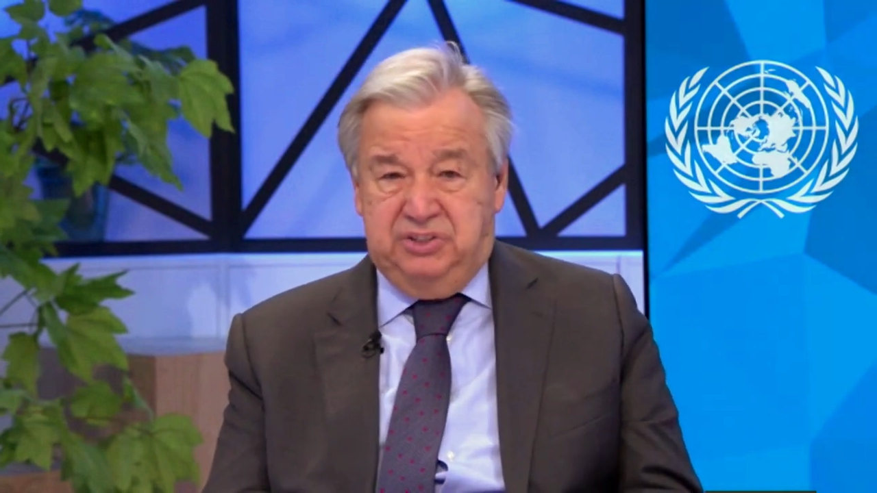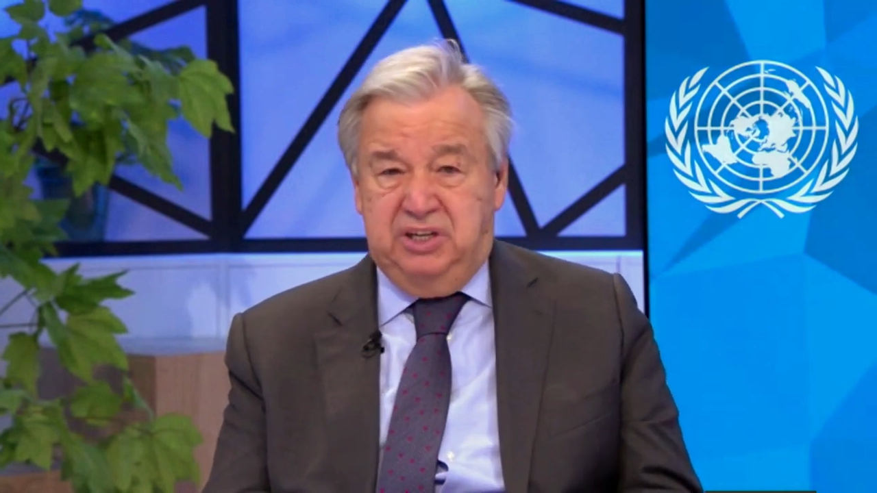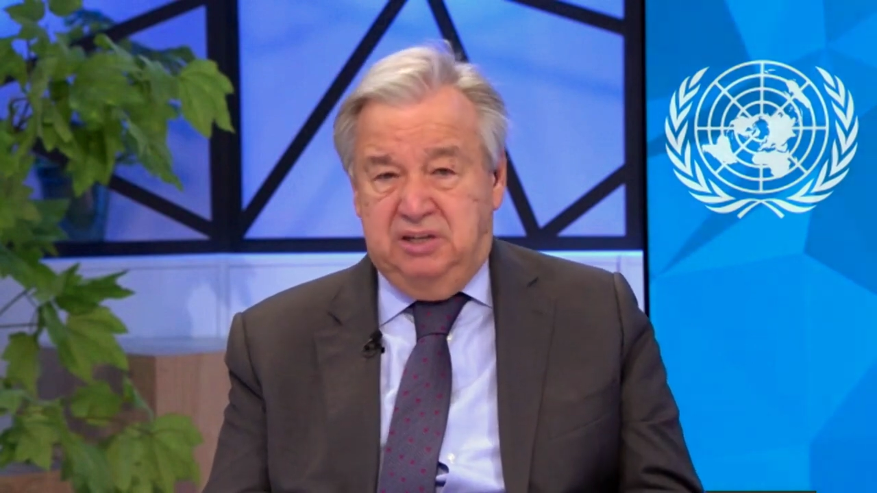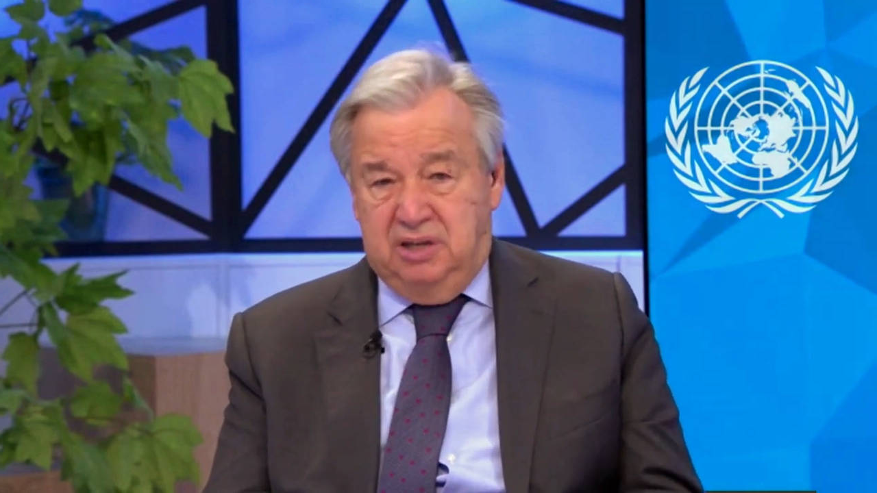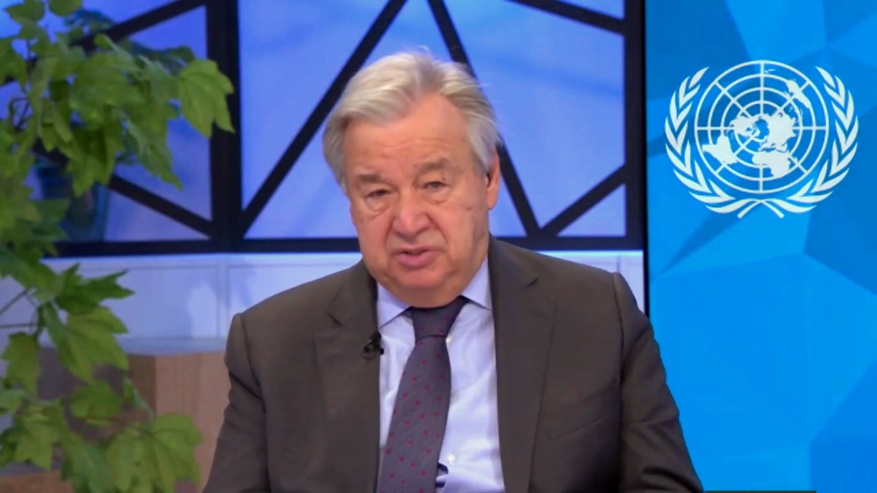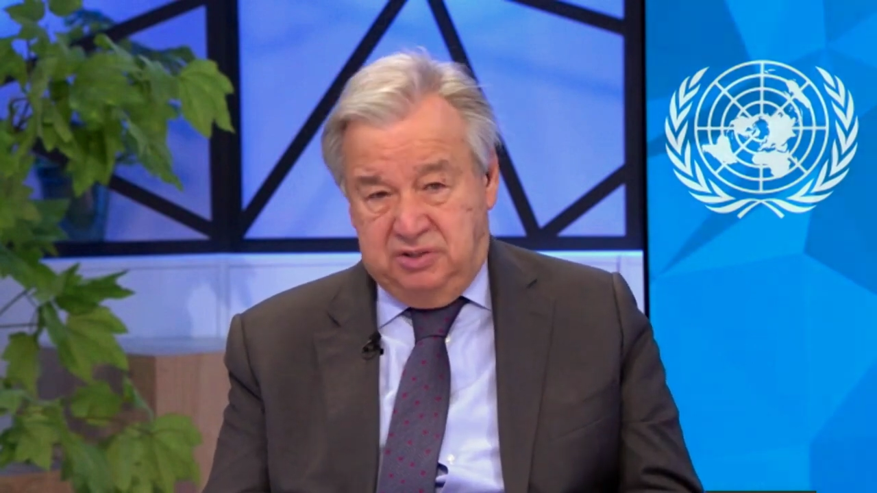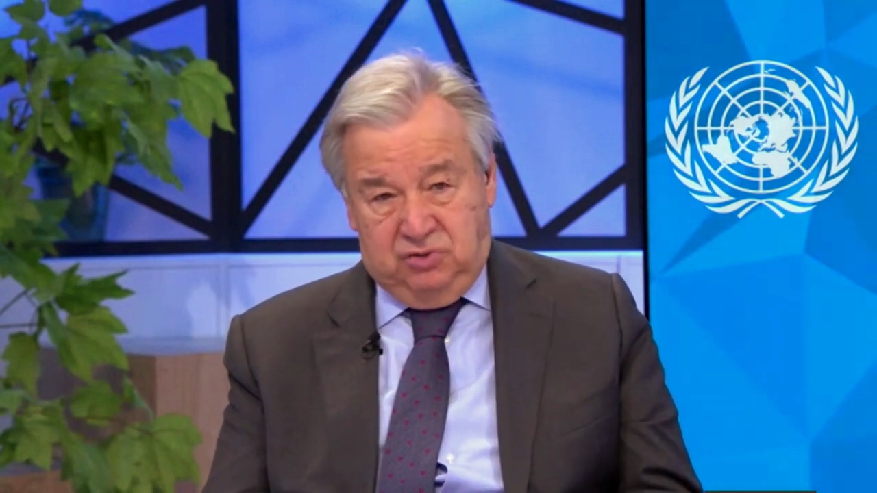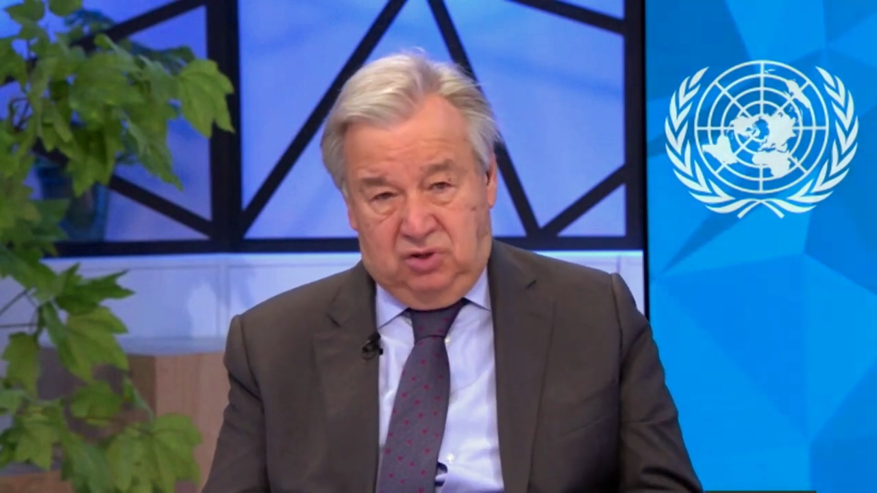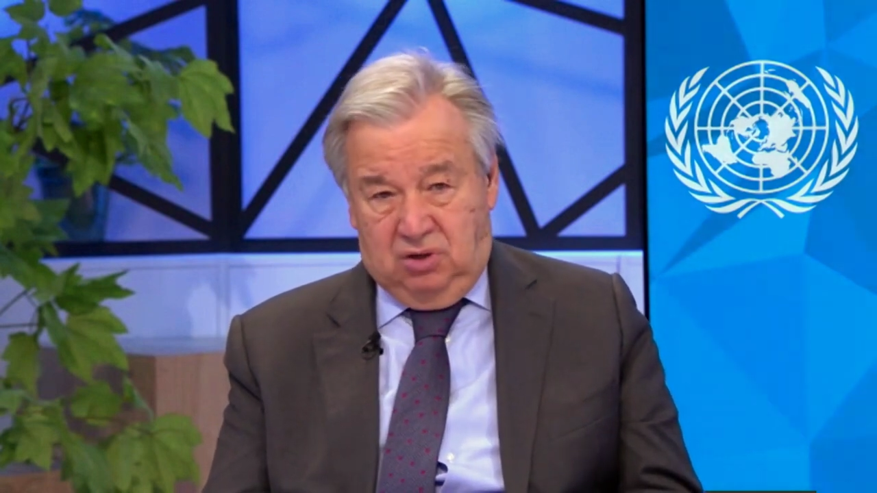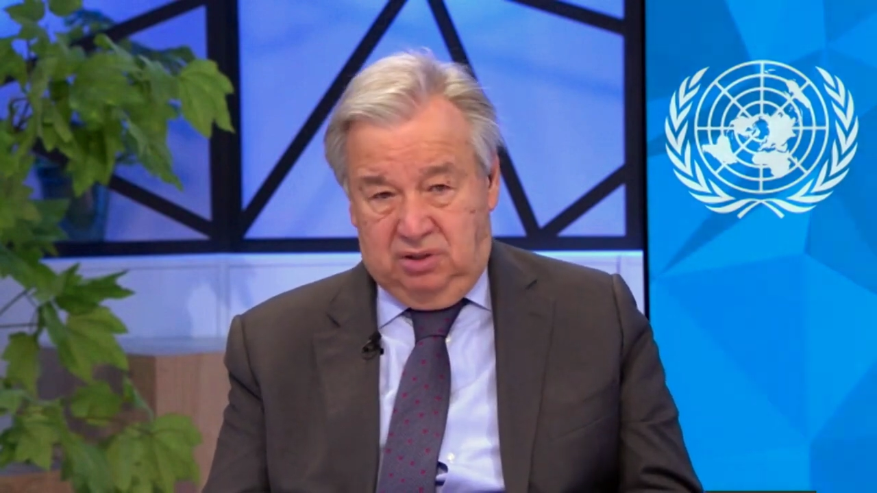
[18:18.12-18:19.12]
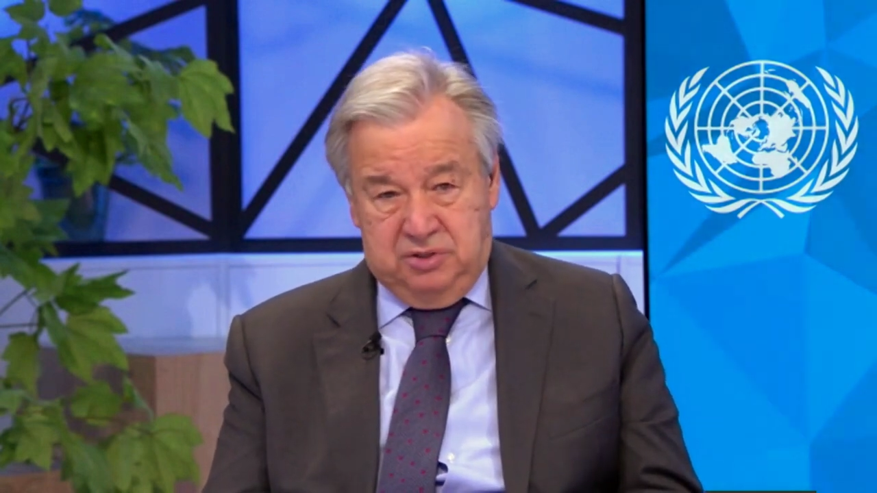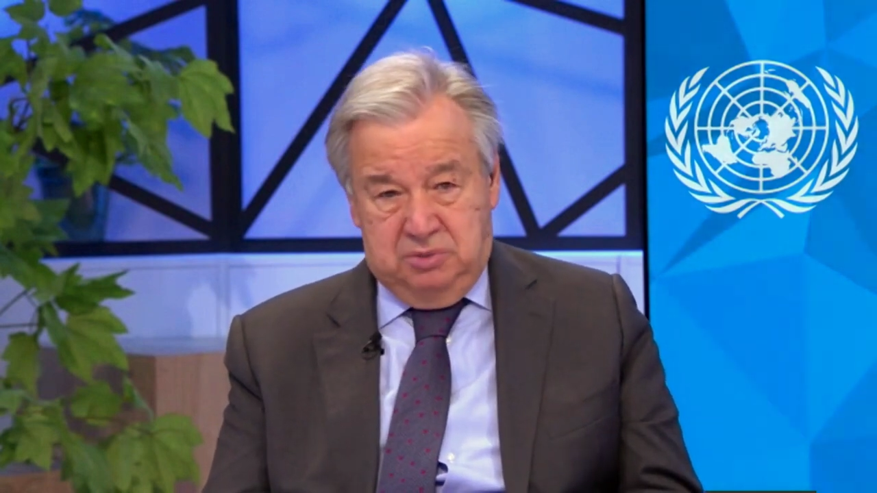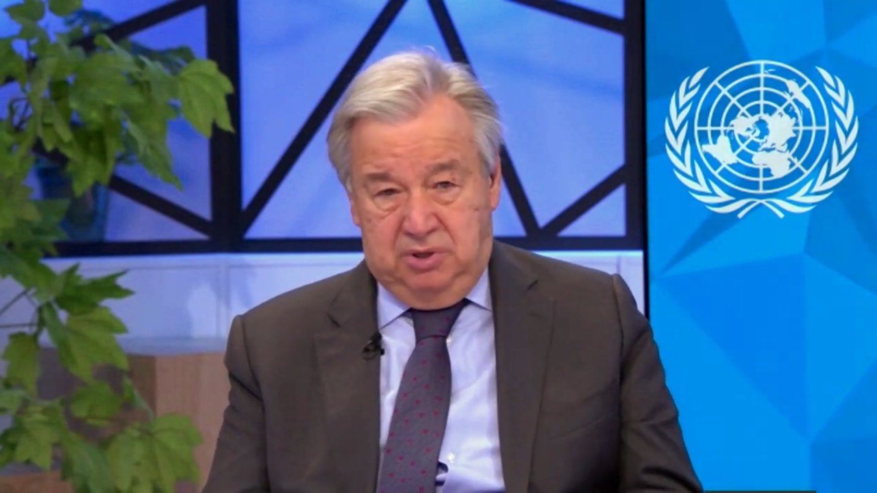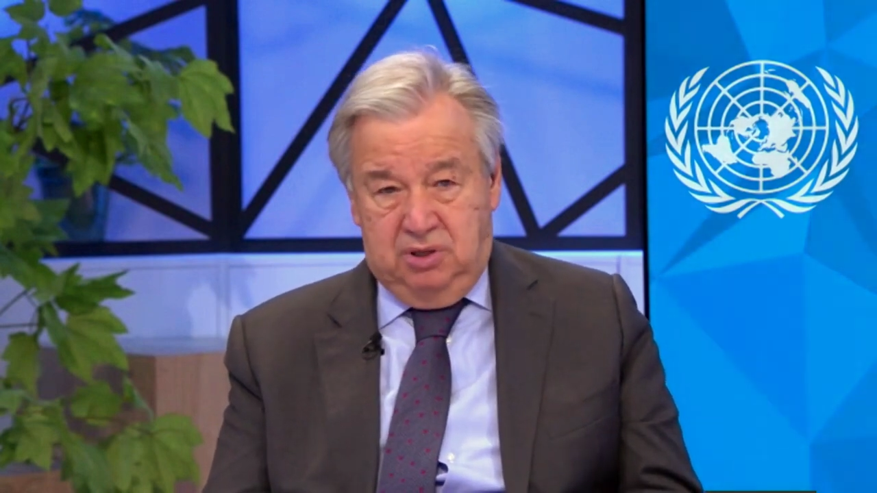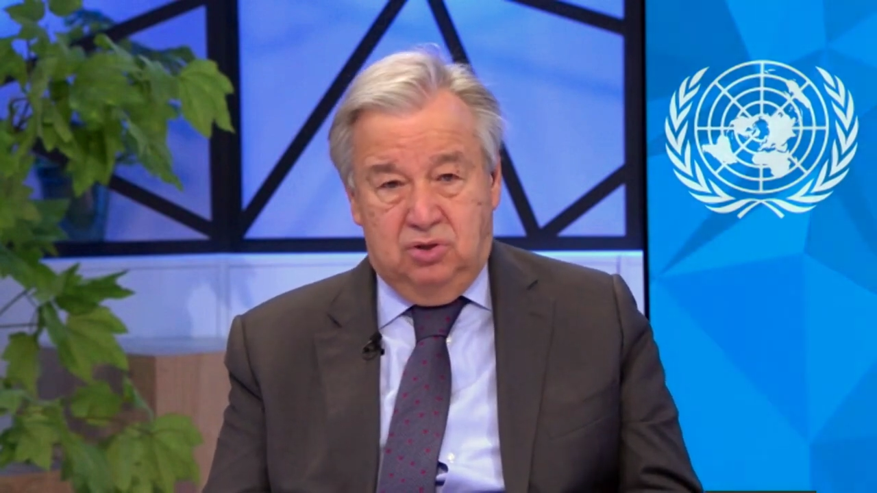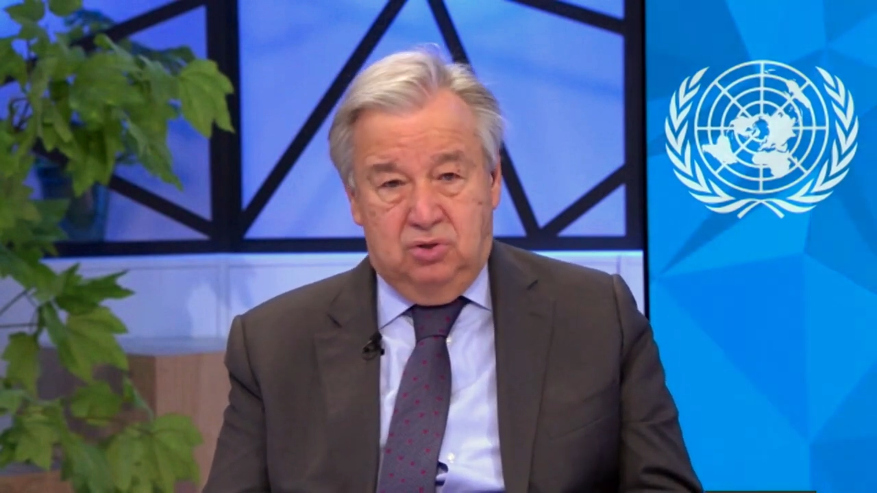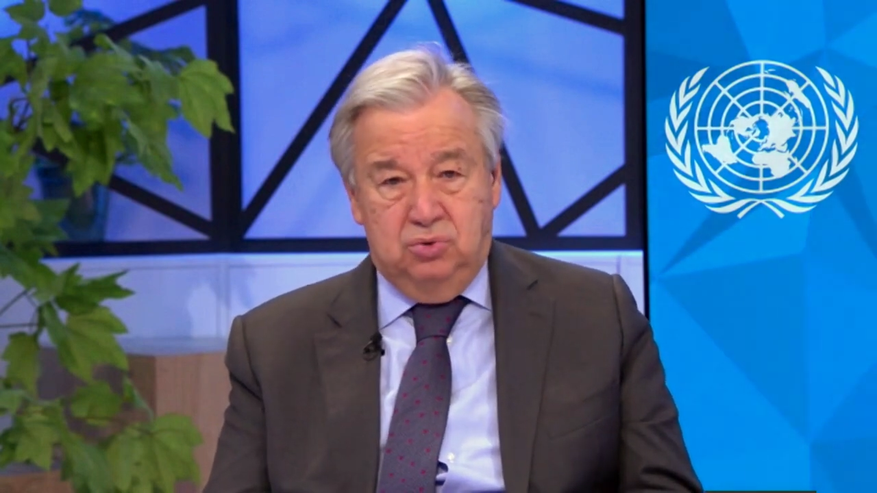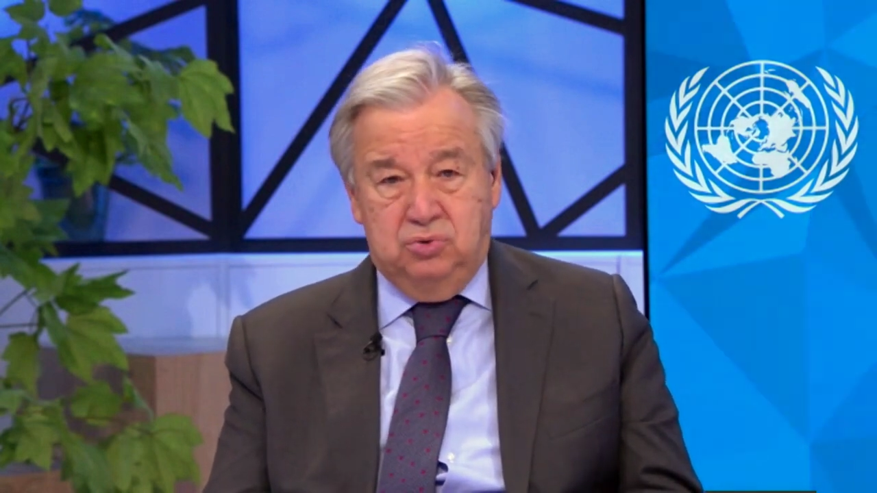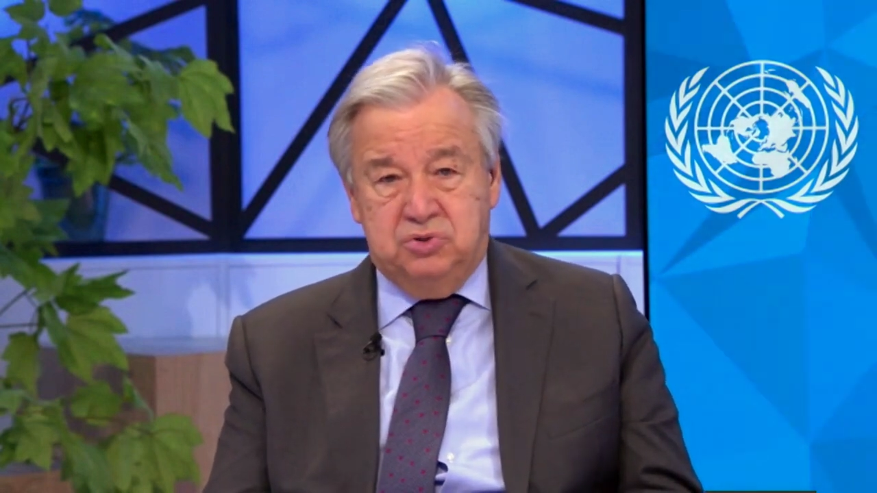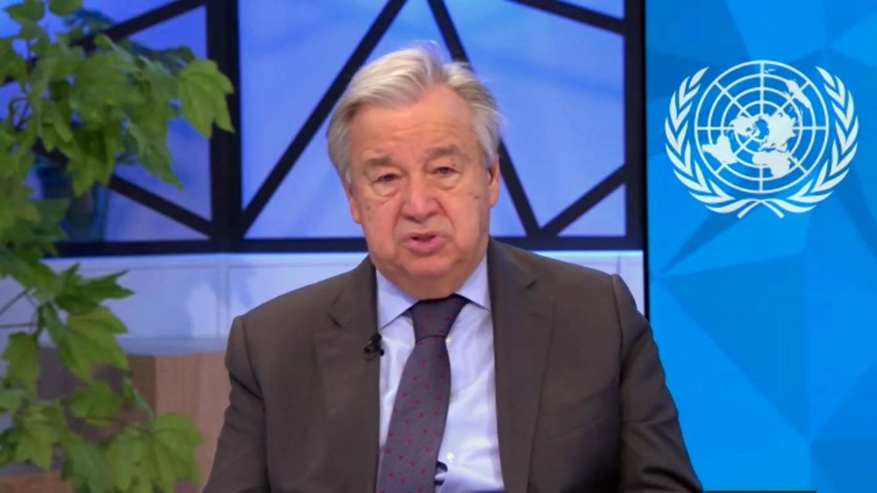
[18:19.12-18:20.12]
trillions of dollars being
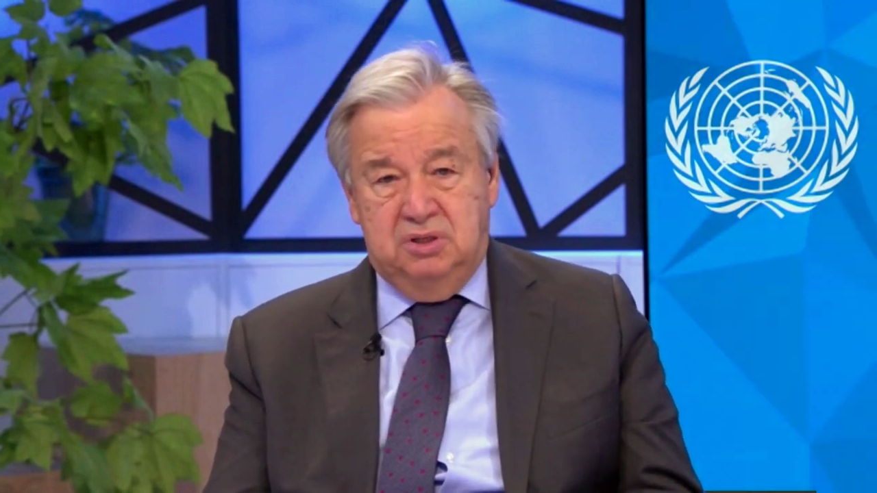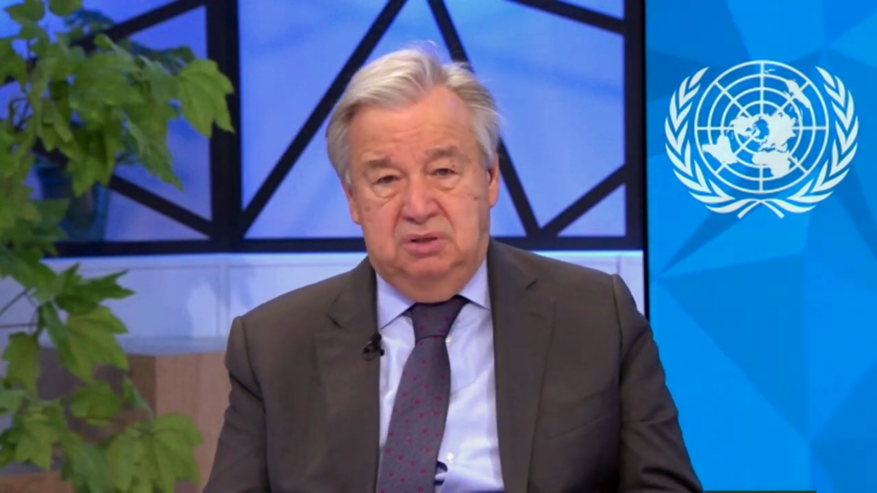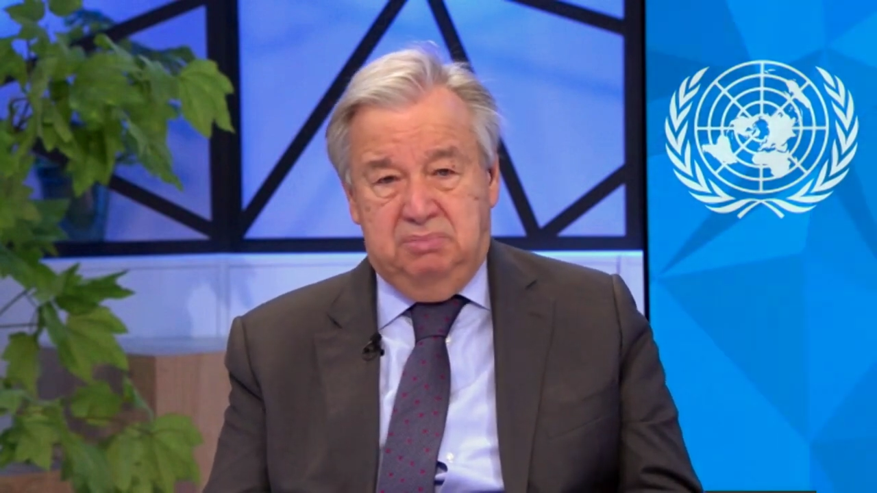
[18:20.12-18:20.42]
used